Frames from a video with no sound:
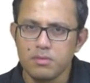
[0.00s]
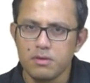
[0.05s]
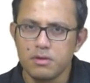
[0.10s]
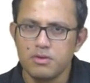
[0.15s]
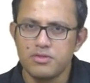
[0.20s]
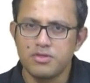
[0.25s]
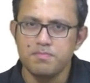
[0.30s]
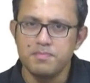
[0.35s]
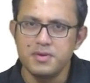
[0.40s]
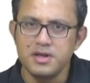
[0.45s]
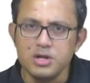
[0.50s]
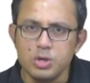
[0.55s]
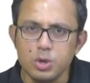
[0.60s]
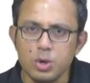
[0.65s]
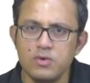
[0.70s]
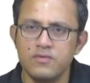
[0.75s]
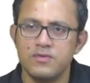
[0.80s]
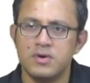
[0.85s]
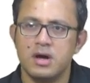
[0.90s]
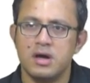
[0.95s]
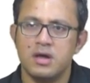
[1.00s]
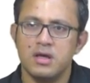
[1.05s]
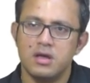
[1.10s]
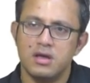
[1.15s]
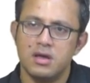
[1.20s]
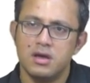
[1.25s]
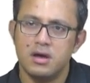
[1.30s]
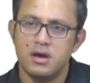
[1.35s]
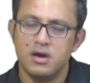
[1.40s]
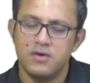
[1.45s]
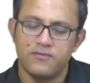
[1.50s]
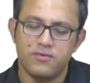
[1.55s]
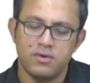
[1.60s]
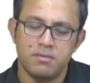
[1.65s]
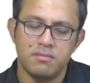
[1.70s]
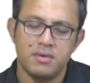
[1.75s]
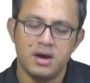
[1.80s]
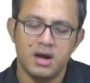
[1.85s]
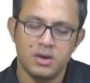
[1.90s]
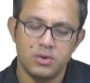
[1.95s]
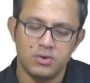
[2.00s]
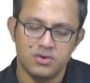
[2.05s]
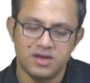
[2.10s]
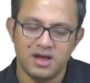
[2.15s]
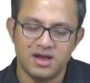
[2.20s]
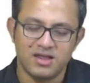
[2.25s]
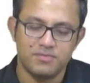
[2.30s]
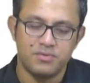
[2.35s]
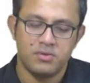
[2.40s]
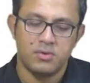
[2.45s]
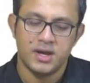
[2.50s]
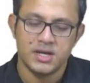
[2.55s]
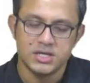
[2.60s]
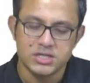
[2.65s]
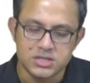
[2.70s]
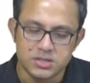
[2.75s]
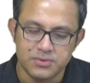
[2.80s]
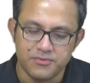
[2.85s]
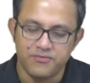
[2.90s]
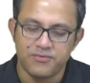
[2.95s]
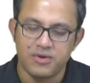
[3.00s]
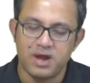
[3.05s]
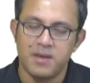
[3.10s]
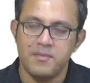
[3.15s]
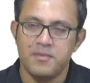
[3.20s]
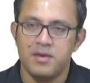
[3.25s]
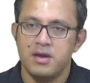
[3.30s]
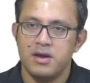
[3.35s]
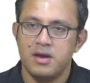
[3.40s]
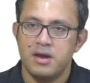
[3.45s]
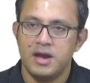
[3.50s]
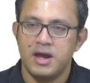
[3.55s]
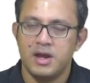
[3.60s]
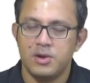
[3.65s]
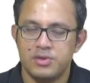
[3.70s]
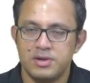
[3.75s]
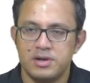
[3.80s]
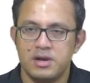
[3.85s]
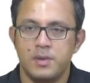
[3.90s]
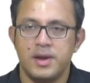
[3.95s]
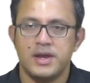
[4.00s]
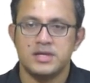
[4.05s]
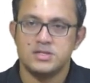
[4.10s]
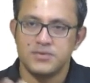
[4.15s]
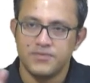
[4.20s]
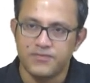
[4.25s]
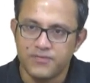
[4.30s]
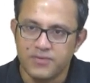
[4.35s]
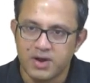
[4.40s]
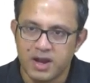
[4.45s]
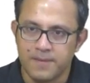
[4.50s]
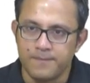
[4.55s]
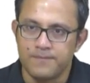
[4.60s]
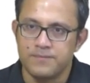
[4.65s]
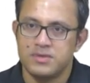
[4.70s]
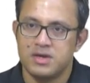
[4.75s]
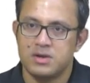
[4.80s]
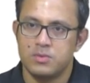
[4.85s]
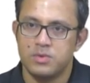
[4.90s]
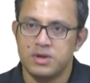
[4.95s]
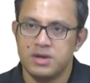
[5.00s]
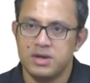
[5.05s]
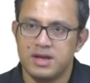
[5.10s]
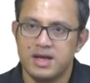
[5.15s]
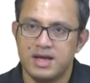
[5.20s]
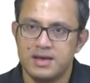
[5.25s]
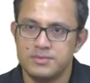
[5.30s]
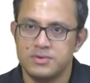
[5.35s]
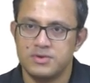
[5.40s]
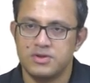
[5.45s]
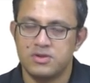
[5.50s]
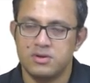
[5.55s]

spilled over uh, from Marlowe's experiential frame into the narrative frame that we inhabit.